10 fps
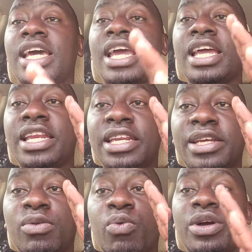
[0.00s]
and
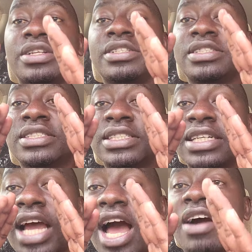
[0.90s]
will
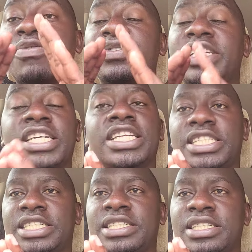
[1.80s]
have dignity."